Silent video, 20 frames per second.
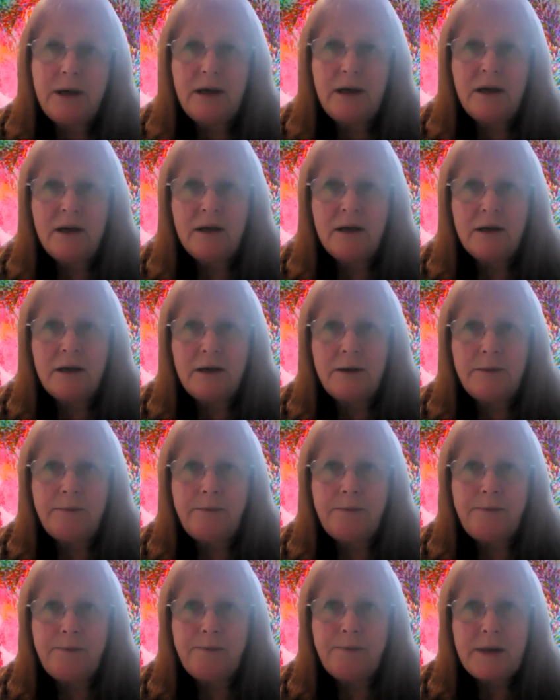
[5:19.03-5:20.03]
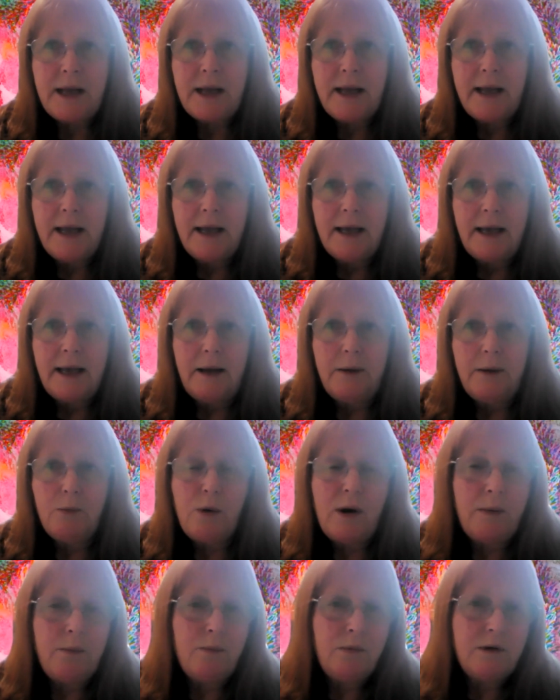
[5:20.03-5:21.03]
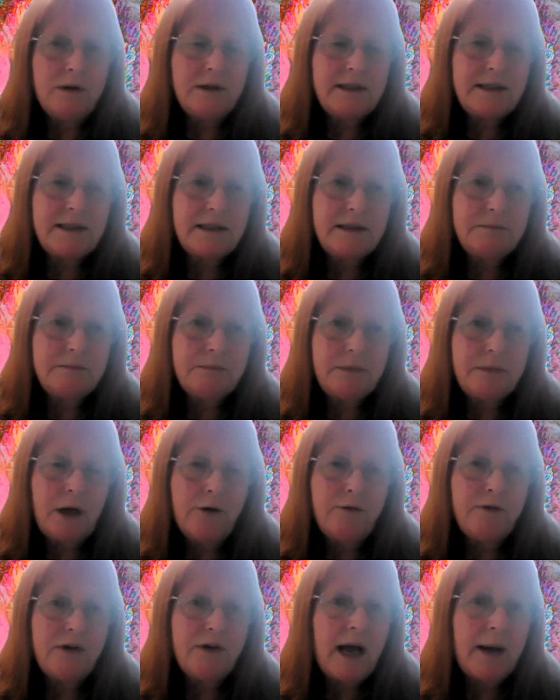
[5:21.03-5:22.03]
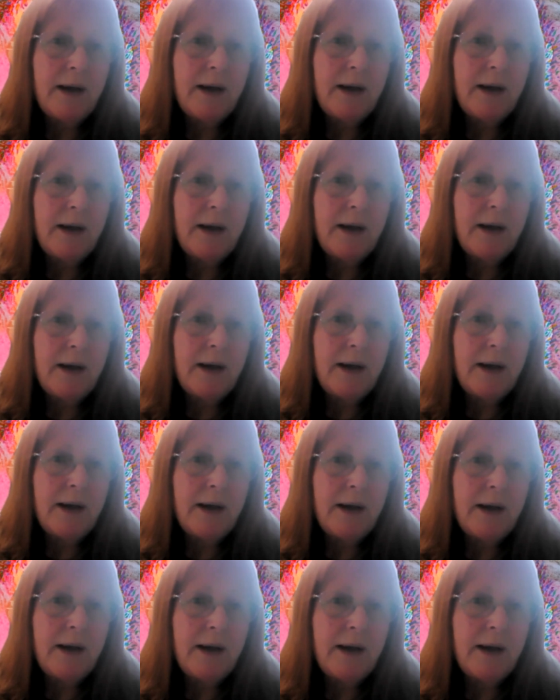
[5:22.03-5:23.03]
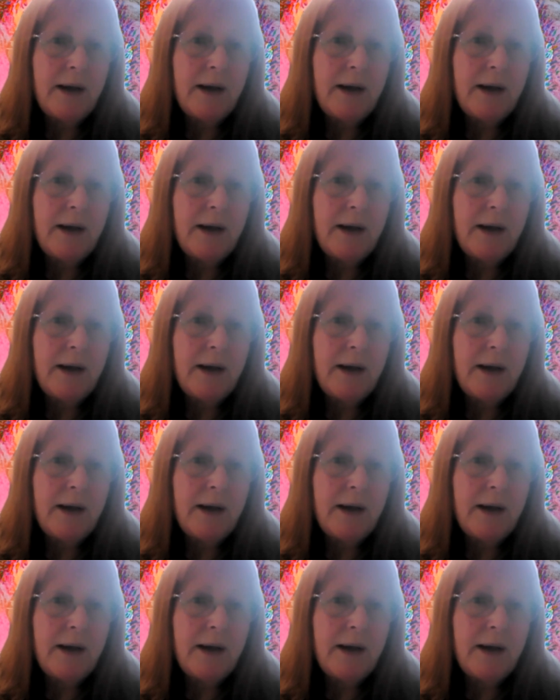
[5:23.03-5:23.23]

One was overcoming ME